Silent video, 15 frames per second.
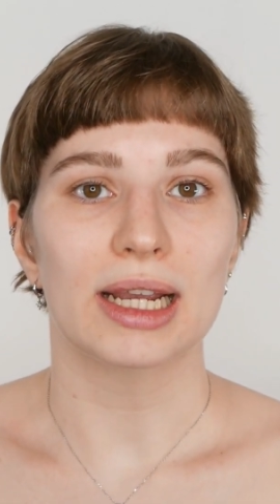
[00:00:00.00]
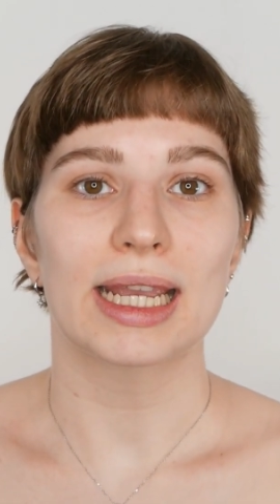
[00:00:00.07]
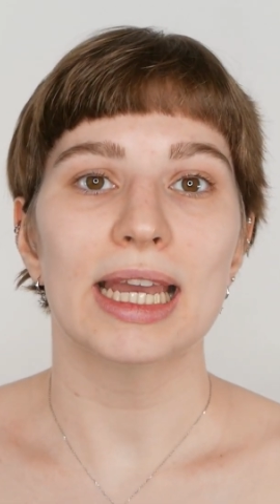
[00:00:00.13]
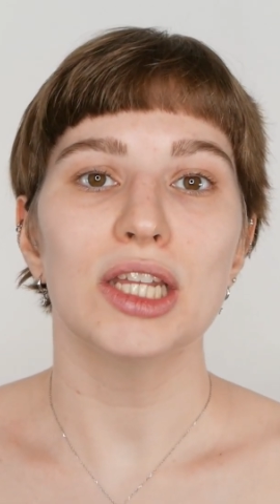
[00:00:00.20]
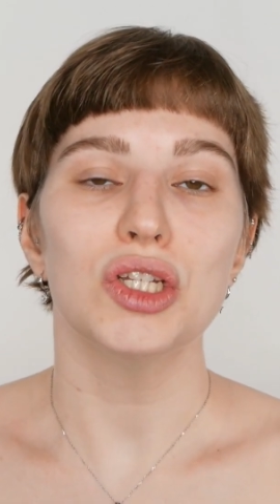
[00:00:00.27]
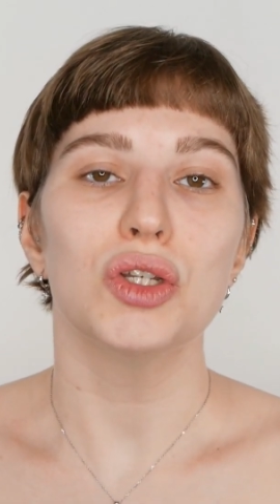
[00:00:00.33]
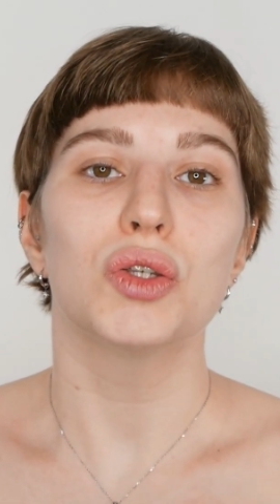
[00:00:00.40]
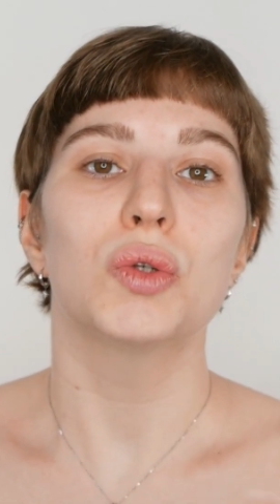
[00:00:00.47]

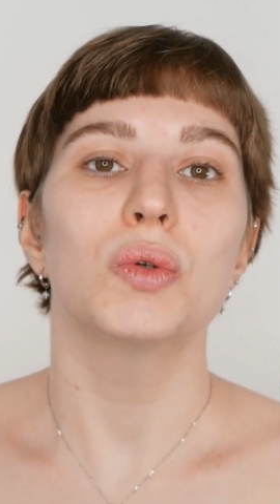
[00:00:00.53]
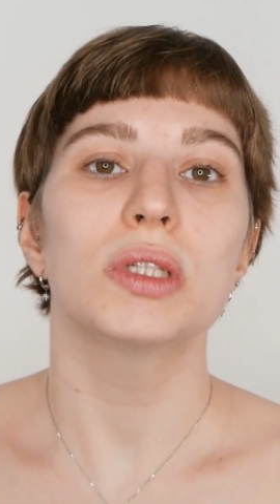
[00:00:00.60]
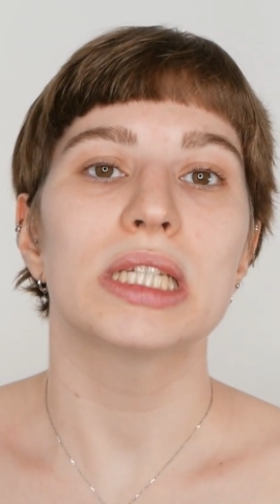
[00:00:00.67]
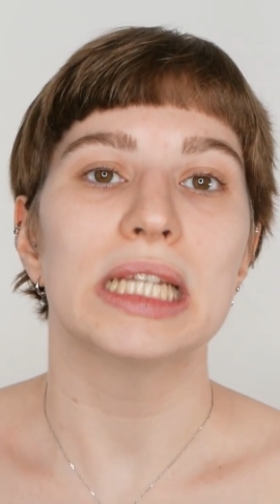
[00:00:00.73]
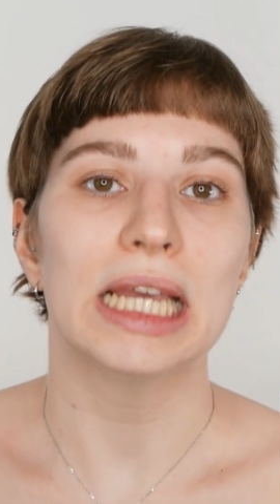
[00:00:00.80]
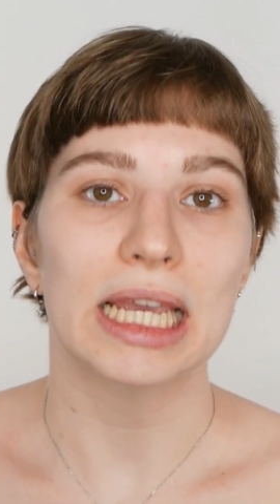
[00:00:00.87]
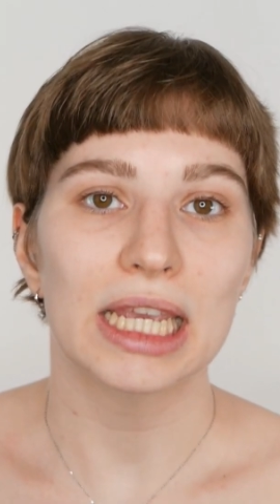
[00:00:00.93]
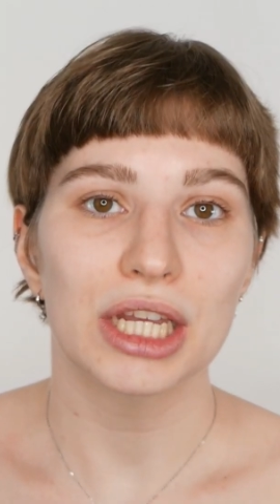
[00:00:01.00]
Can you use
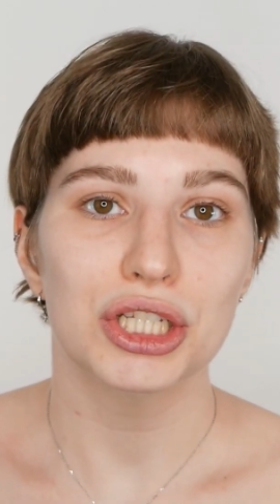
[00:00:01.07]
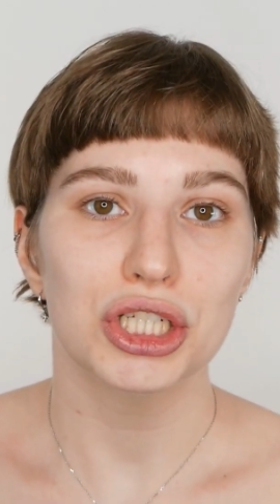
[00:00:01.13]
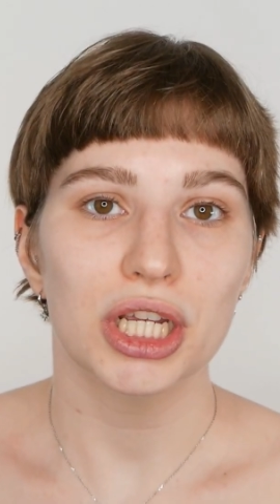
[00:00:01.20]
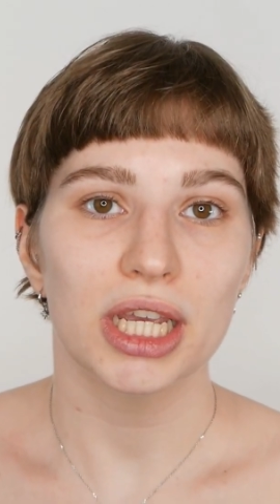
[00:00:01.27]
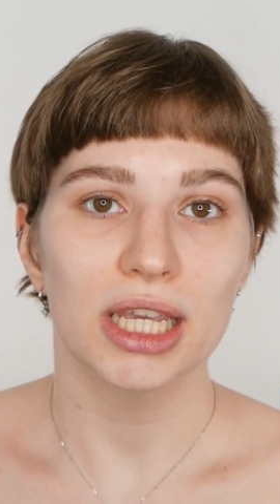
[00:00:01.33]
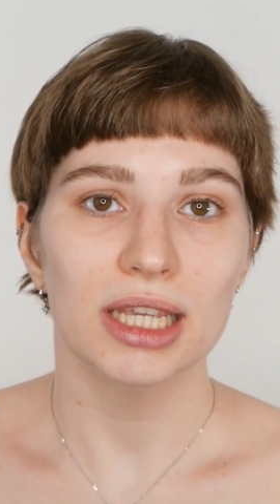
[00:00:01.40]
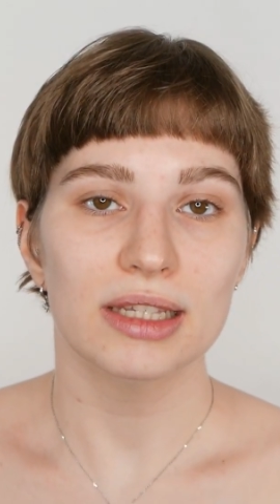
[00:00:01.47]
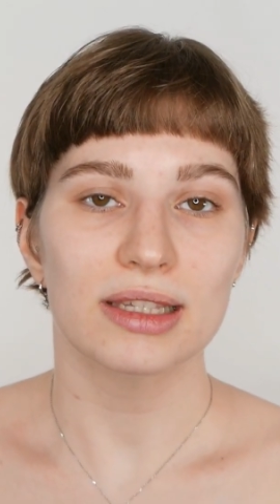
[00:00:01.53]
an
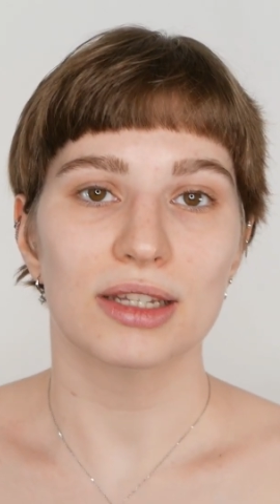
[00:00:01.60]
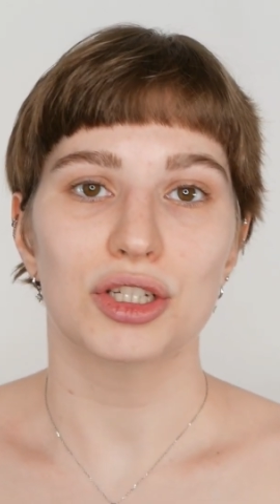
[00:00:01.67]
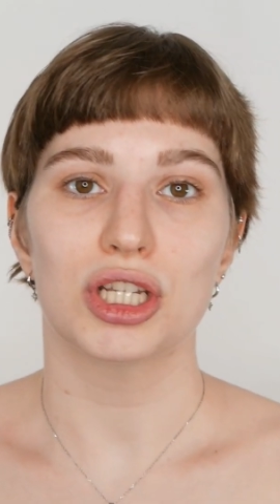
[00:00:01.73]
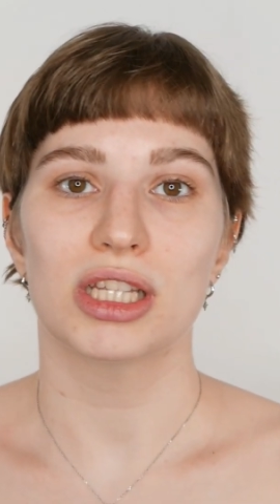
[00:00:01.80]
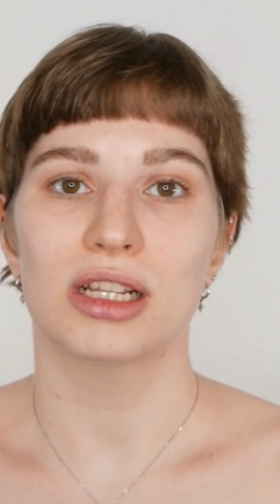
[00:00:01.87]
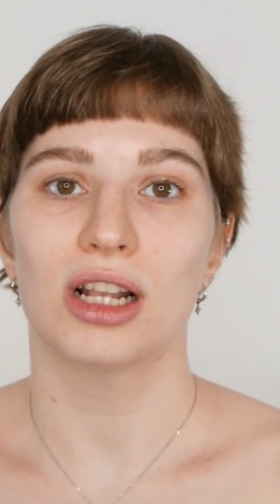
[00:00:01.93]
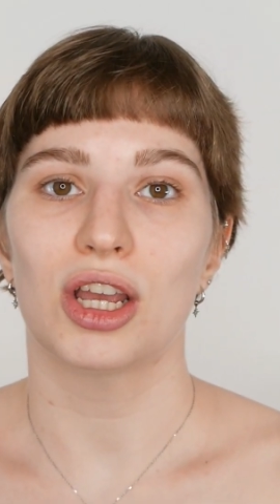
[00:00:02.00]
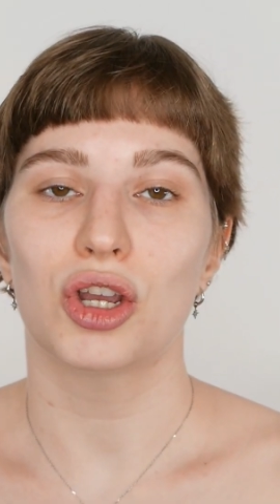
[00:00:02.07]
AHA, such
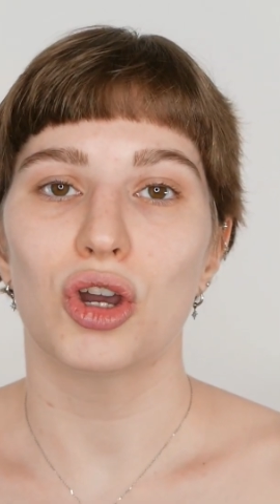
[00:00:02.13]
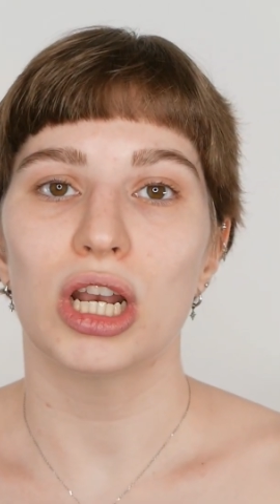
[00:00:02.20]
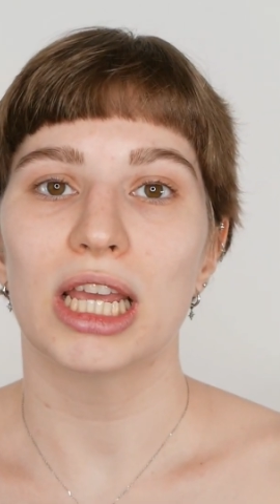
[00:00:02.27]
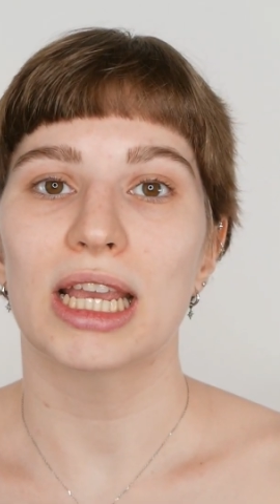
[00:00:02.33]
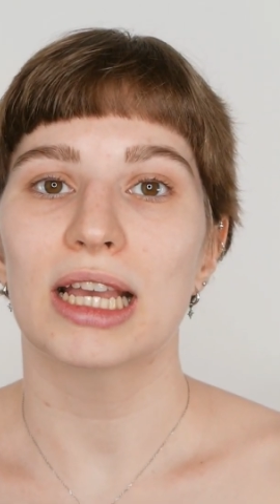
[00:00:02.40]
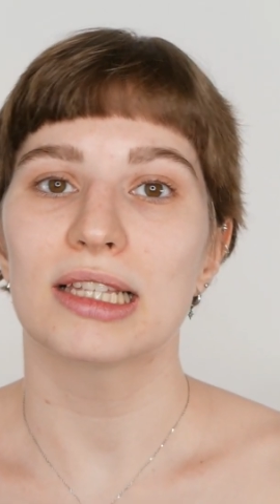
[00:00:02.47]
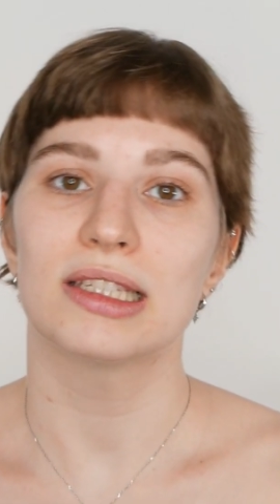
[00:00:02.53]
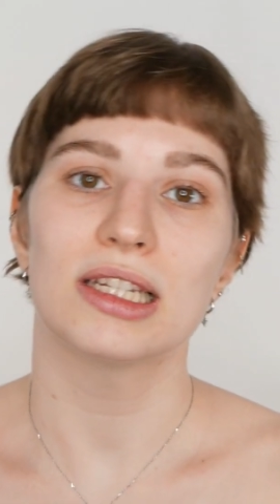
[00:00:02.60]
as
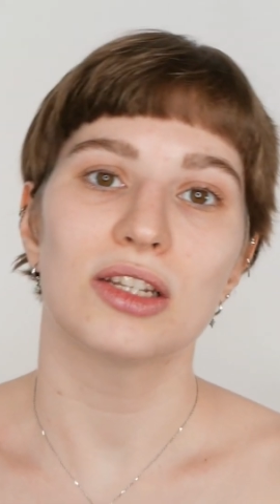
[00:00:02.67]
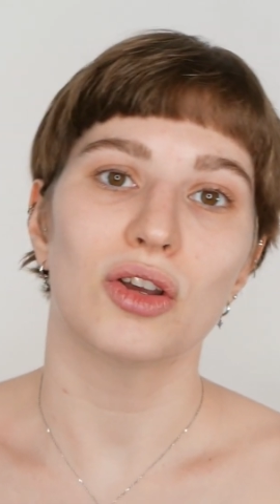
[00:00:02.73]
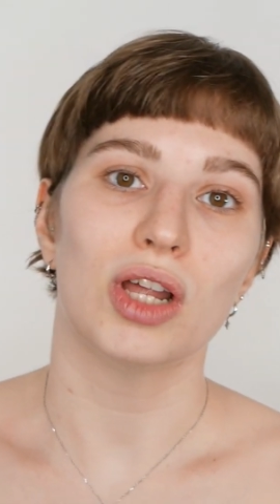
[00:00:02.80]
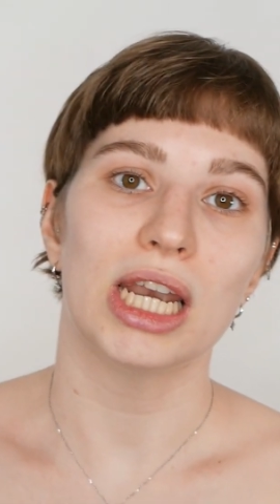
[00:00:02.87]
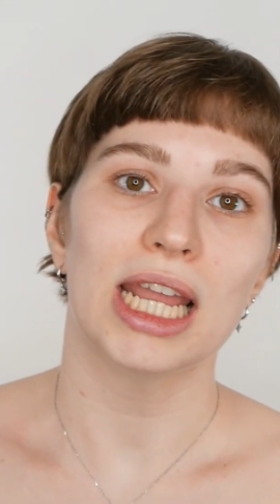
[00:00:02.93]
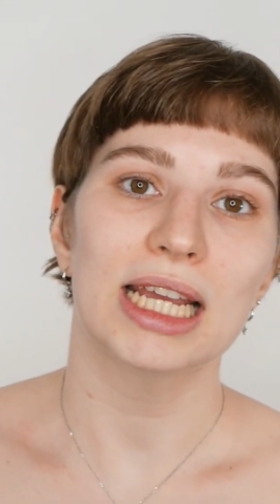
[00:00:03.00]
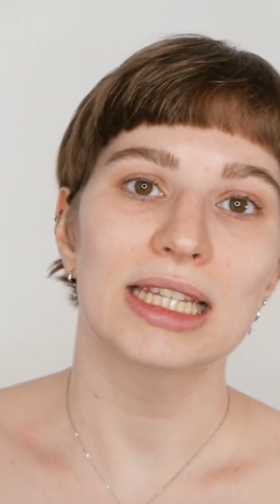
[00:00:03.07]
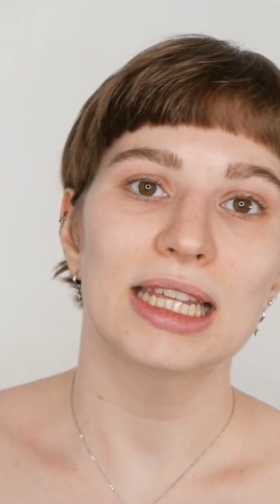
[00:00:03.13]
glycolic acid or
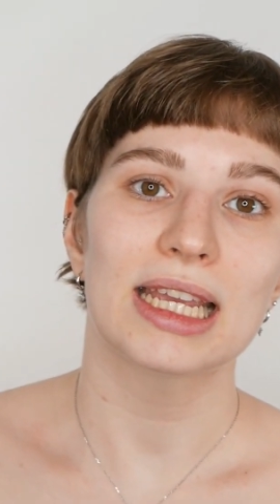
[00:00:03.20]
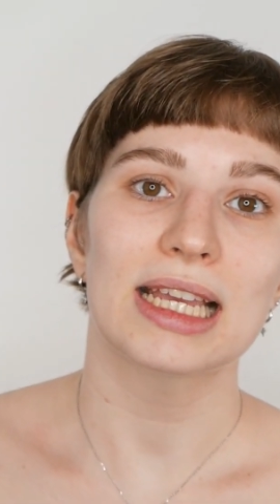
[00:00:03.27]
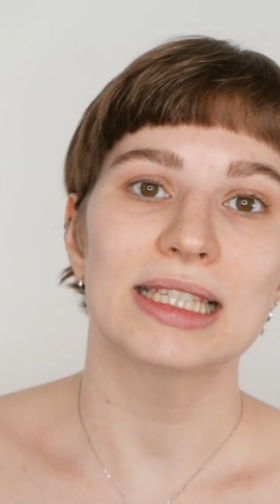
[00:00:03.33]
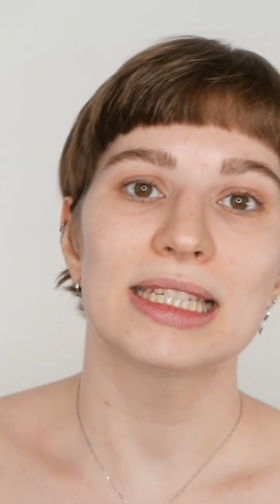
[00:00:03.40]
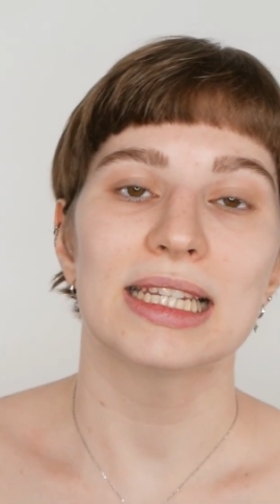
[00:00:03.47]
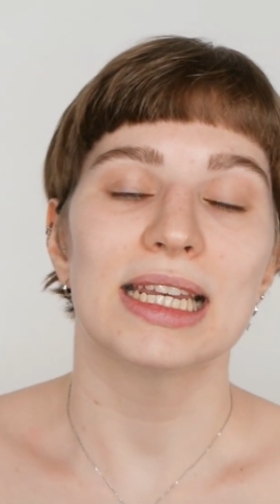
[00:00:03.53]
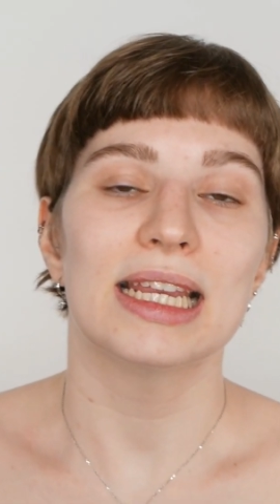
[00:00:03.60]
lactic acid,